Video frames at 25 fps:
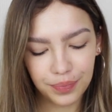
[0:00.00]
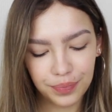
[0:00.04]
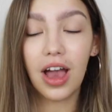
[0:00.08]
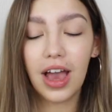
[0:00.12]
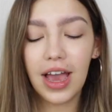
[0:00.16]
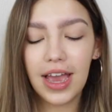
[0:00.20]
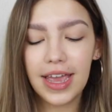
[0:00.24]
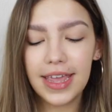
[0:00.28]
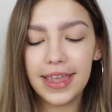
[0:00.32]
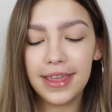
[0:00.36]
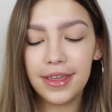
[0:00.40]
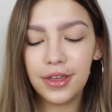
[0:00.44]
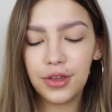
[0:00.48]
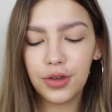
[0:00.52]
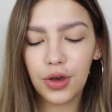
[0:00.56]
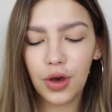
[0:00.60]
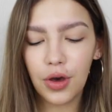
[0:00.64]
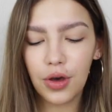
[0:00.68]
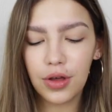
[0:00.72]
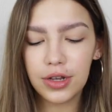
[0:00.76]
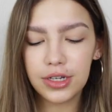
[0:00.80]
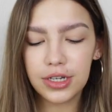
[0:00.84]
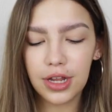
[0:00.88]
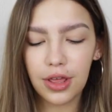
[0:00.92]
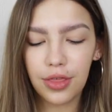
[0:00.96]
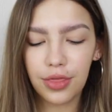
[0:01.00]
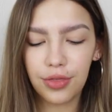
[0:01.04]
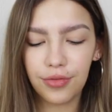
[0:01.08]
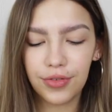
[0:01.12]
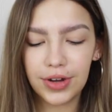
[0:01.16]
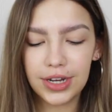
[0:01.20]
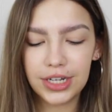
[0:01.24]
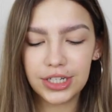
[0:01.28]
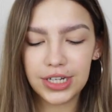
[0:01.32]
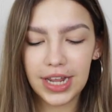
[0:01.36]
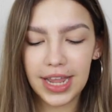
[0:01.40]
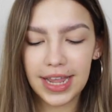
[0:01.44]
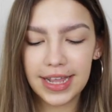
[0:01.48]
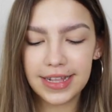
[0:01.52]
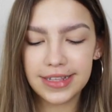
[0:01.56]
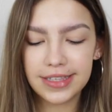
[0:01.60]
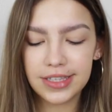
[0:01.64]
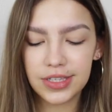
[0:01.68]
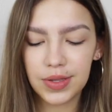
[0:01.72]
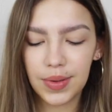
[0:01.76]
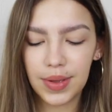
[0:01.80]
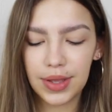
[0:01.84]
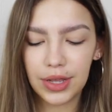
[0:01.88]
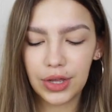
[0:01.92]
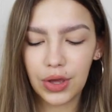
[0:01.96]
I got three shades,
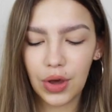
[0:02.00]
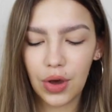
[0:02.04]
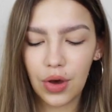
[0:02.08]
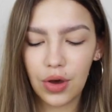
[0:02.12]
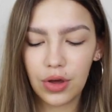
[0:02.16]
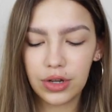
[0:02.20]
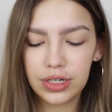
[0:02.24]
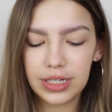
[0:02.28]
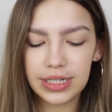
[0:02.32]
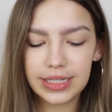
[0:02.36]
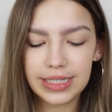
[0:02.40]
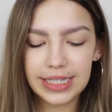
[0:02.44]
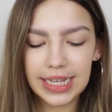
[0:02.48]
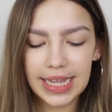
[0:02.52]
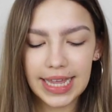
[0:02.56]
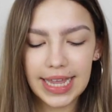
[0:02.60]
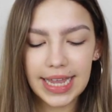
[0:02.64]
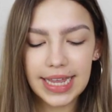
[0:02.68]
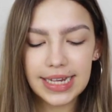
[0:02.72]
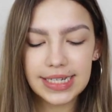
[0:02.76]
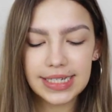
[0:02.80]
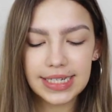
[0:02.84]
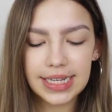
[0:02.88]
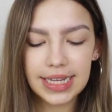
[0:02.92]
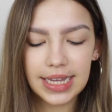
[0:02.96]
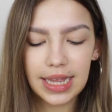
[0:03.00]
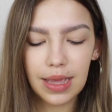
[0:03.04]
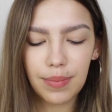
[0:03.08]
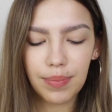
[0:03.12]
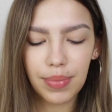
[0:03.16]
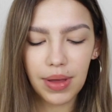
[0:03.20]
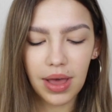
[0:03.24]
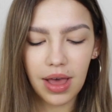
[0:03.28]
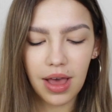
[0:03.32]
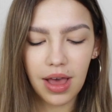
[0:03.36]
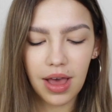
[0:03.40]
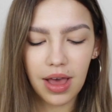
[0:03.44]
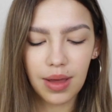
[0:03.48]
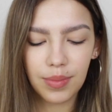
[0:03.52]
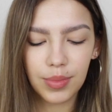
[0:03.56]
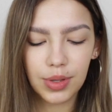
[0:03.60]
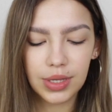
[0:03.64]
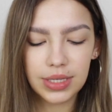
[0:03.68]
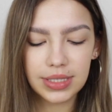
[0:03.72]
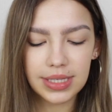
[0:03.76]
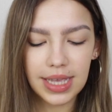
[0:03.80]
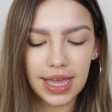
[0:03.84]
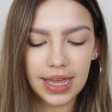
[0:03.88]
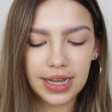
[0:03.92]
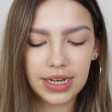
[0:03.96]
so I got Tahiti,
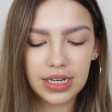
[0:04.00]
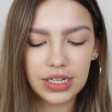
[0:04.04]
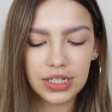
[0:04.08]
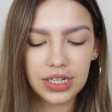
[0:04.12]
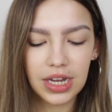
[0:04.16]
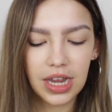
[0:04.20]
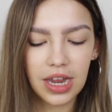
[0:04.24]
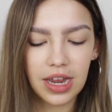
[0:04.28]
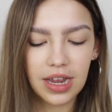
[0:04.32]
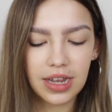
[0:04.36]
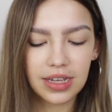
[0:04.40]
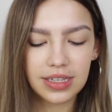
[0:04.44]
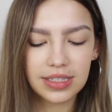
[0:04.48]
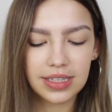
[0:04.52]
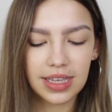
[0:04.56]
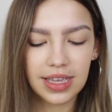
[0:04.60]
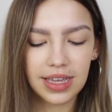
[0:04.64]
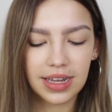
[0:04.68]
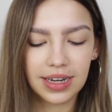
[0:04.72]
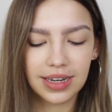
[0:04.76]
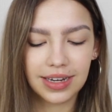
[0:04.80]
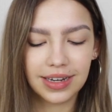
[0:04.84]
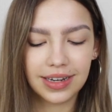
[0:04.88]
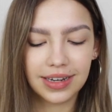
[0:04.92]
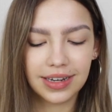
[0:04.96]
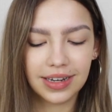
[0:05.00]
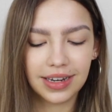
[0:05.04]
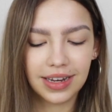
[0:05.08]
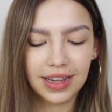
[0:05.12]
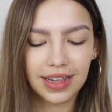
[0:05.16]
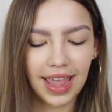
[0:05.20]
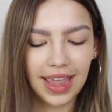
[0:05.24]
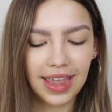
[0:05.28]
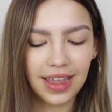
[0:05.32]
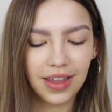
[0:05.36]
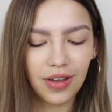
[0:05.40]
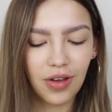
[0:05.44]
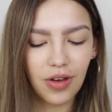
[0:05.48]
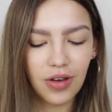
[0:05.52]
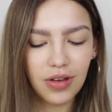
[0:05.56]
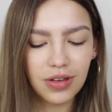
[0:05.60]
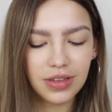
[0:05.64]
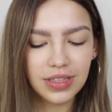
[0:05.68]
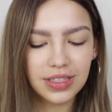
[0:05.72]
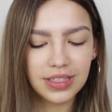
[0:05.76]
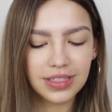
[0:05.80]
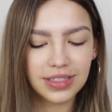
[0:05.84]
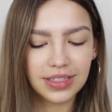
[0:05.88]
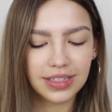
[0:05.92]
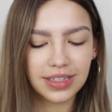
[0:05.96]
Bahamas and Turks and
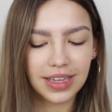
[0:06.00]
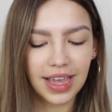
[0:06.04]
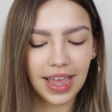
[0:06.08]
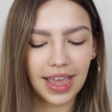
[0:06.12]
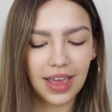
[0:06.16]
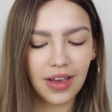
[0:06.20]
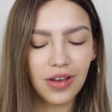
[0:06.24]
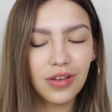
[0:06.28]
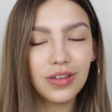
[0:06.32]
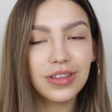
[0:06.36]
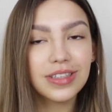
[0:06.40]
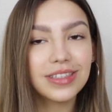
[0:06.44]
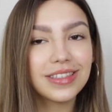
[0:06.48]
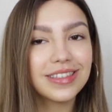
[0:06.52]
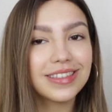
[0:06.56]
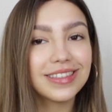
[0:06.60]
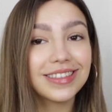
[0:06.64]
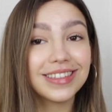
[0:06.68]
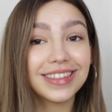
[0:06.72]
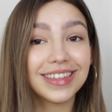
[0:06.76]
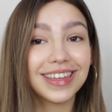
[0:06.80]
Caicos? Chaos?